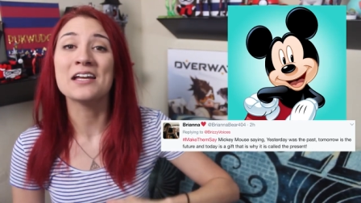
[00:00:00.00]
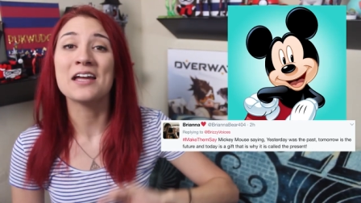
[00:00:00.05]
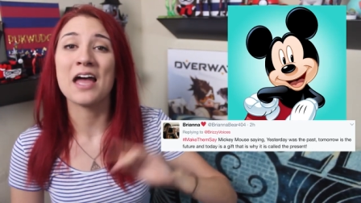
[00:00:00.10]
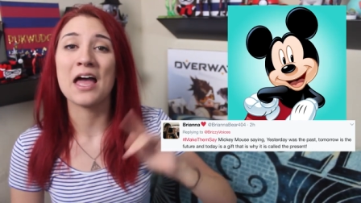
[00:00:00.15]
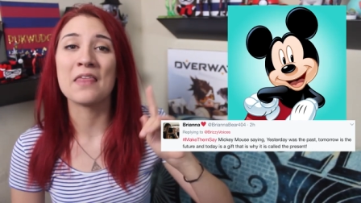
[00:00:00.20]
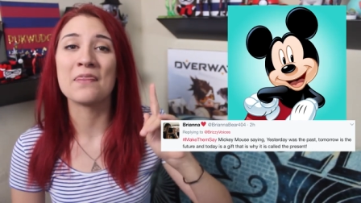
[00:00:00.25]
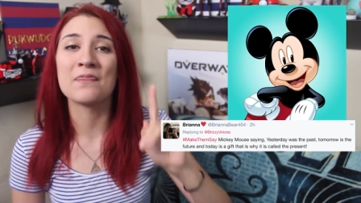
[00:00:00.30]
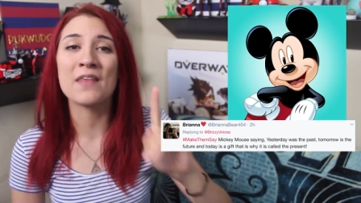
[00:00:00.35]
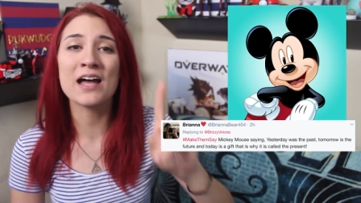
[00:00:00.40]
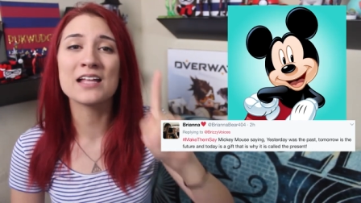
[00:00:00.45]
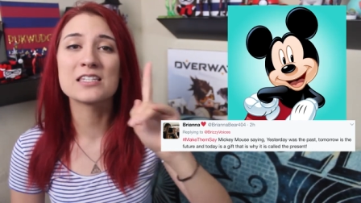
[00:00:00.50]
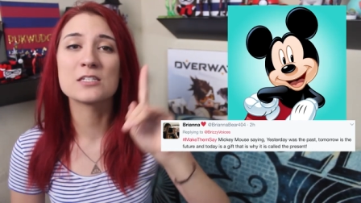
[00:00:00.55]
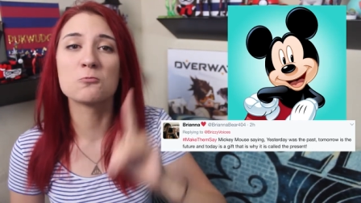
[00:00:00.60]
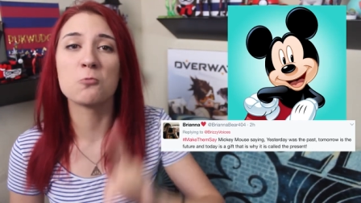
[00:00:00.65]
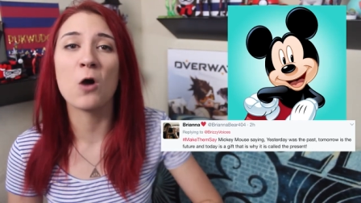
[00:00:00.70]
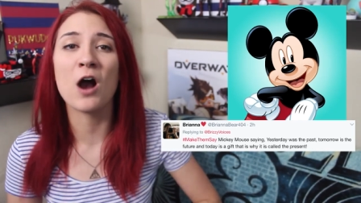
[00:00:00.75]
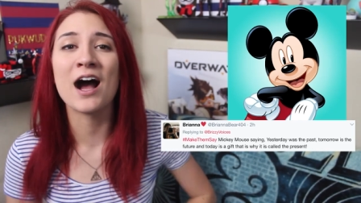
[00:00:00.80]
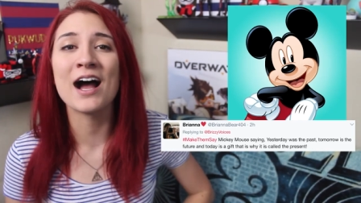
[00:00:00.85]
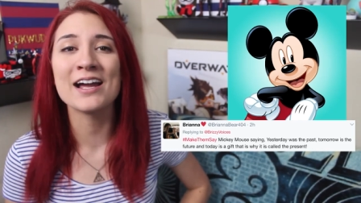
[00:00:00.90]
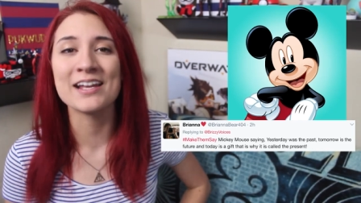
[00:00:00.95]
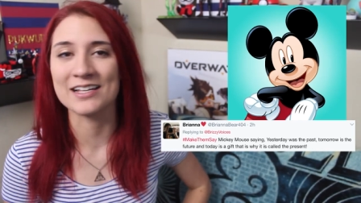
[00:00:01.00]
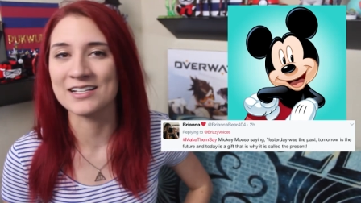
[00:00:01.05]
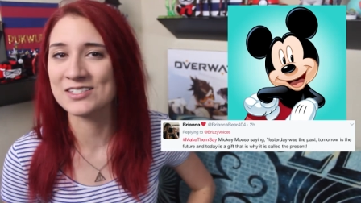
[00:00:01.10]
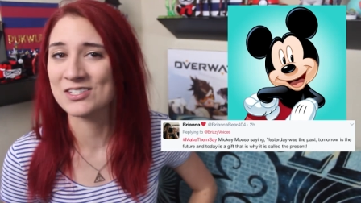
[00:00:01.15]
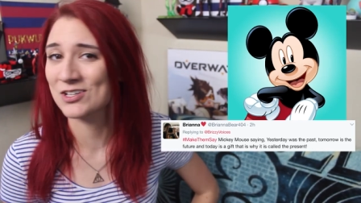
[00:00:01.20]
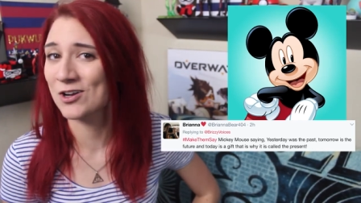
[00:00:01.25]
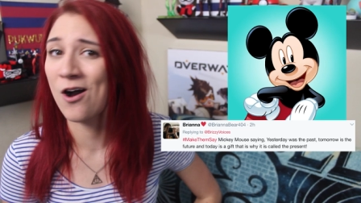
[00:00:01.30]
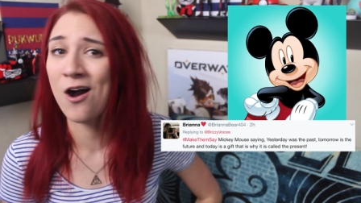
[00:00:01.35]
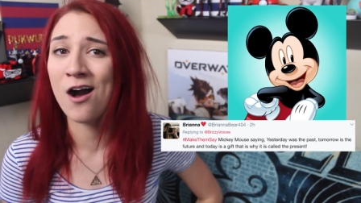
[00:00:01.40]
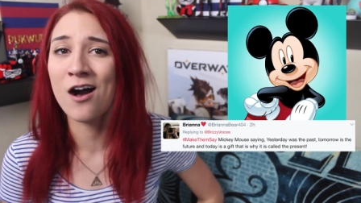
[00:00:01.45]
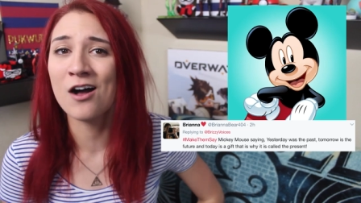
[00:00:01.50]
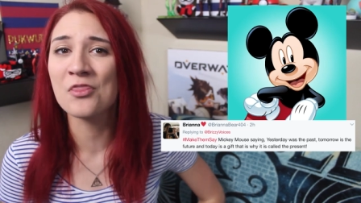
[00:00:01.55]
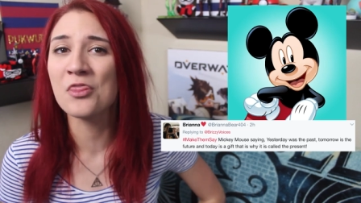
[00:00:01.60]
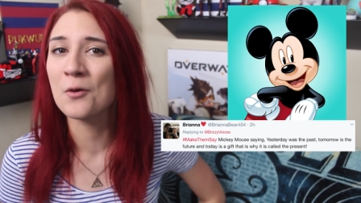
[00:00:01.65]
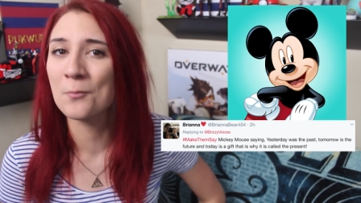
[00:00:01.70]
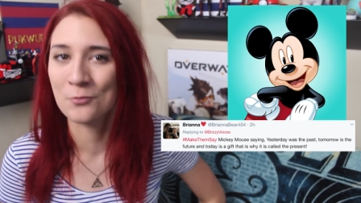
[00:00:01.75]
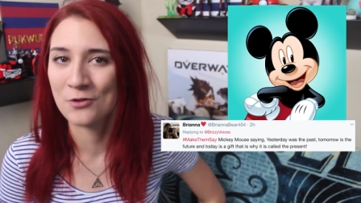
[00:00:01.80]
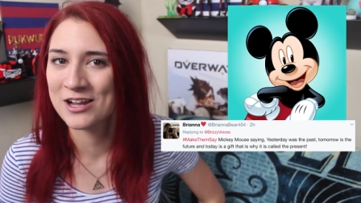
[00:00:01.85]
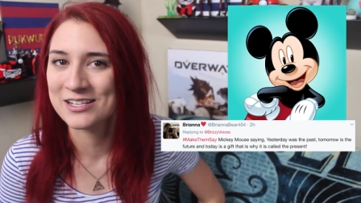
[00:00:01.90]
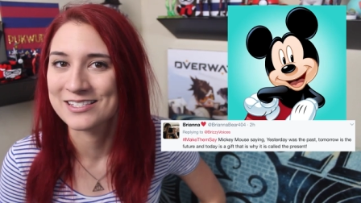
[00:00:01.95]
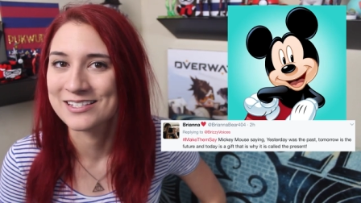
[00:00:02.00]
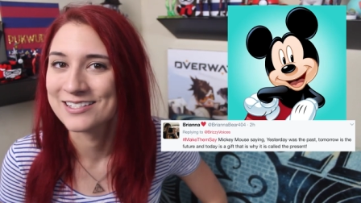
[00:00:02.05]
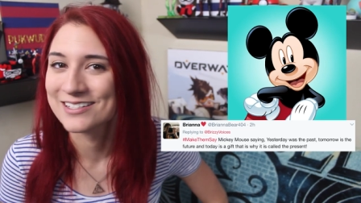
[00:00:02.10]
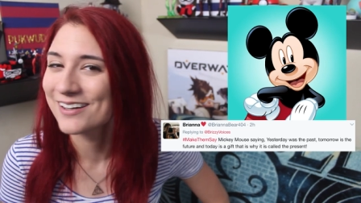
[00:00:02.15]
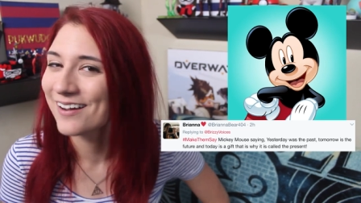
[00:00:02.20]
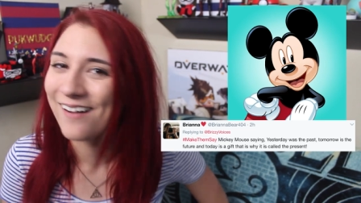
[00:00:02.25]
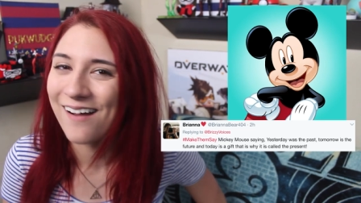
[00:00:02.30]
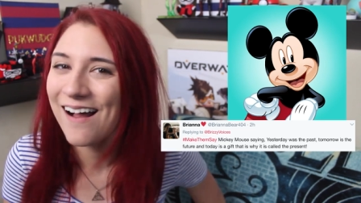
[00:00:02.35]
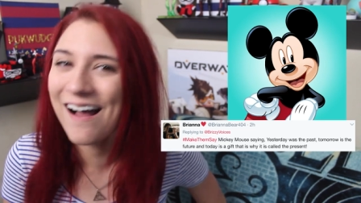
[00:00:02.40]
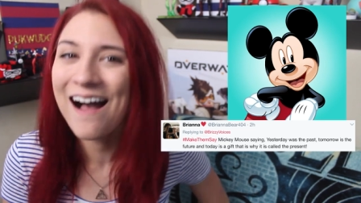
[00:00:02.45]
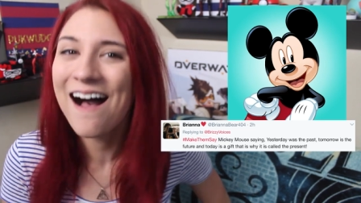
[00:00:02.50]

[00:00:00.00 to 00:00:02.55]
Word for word: And that's why it's called the present. Uh-huh.